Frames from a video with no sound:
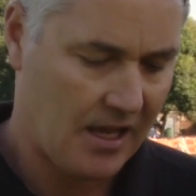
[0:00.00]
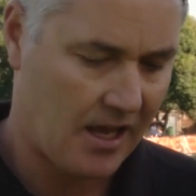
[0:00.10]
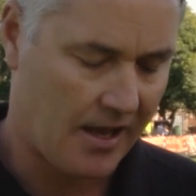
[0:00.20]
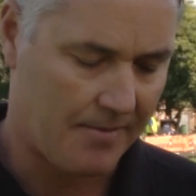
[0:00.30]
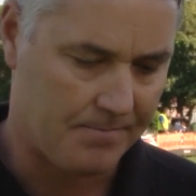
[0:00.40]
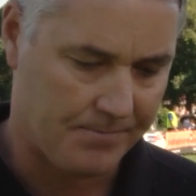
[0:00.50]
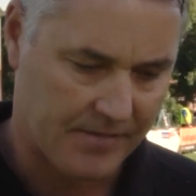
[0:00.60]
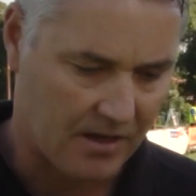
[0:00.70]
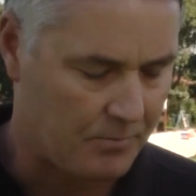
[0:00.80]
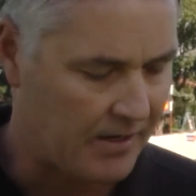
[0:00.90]

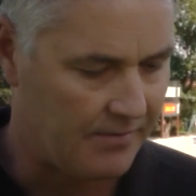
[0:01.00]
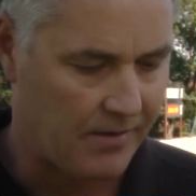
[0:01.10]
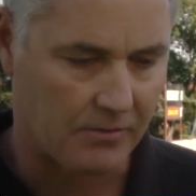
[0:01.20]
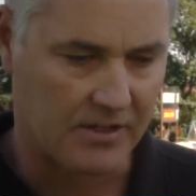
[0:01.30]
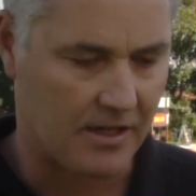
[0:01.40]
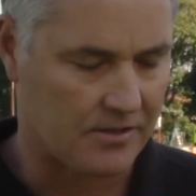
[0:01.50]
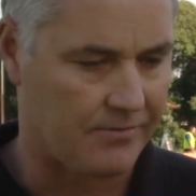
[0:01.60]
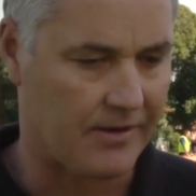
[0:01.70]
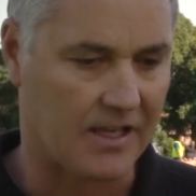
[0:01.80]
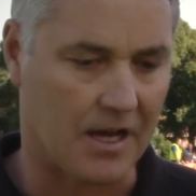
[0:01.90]
I've been involved in those
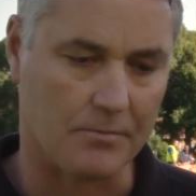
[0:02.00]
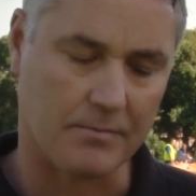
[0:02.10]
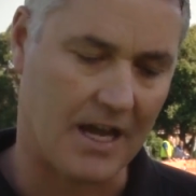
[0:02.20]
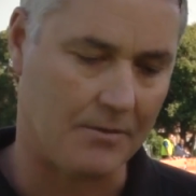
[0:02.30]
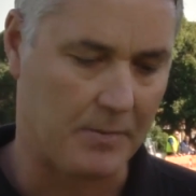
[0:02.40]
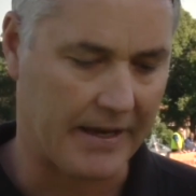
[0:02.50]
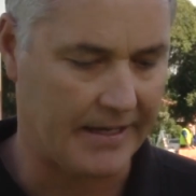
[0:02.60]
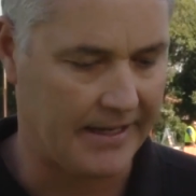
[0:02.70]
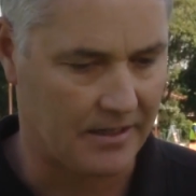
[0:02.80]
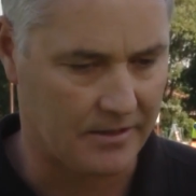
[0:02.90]
FA Cup games back
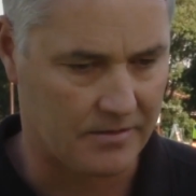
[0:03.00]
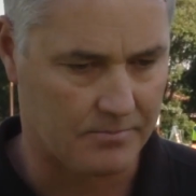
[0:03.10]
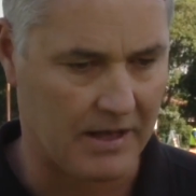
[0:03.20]
in England,